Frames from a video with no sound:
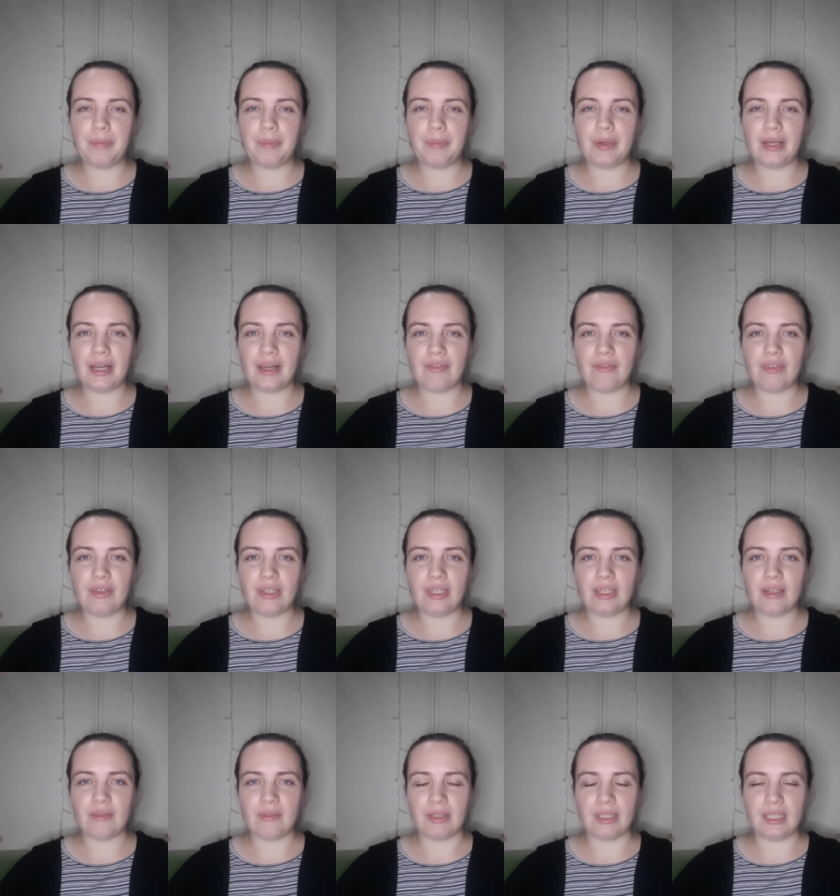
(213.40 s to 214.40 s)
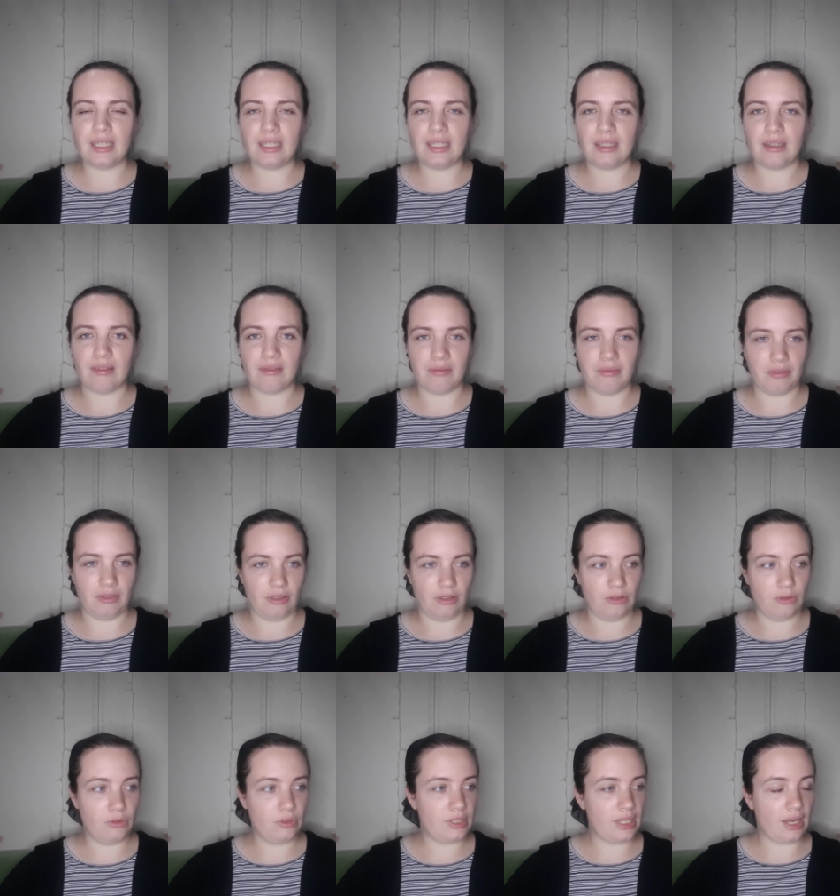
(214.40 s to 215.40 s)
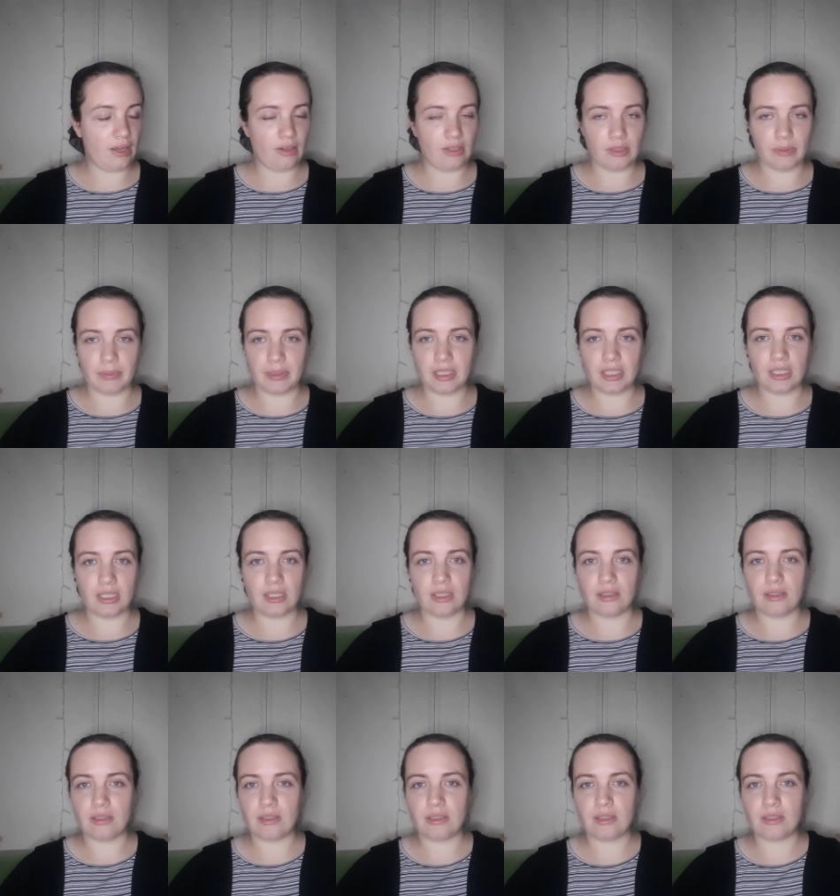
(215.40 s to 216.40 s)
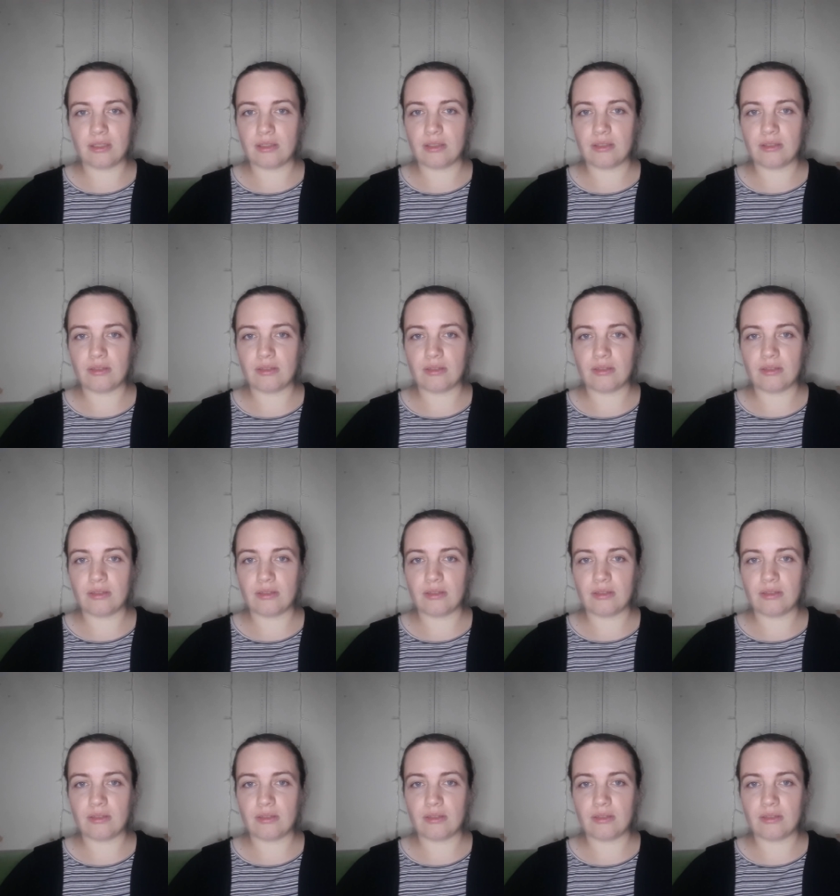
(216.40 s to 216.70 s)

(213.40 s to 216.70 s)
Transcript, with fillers: But I feel like we didn't lose out as much as